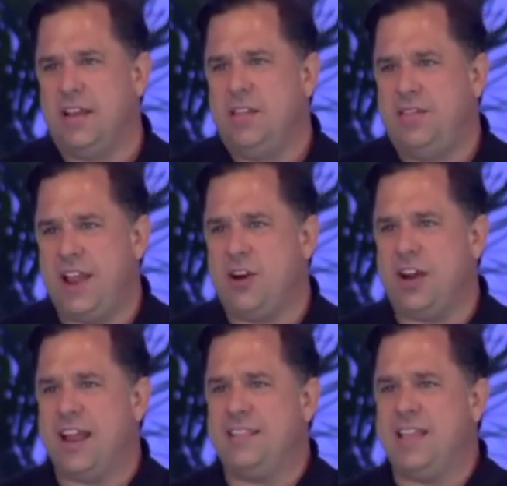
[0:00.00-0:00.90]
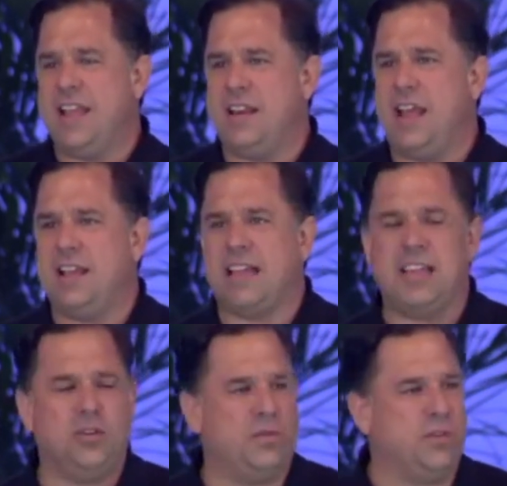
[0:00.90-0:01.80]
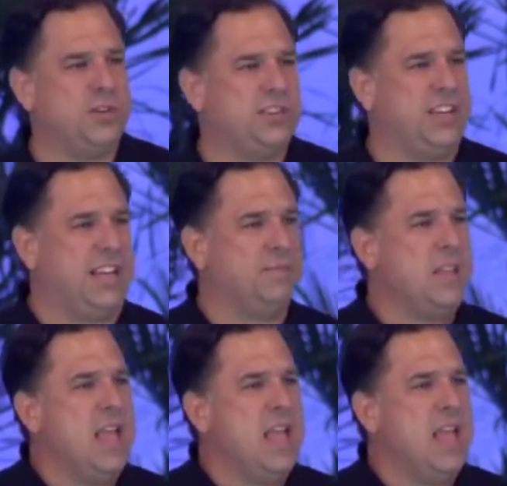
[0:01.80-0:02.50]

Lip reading: there in at that university.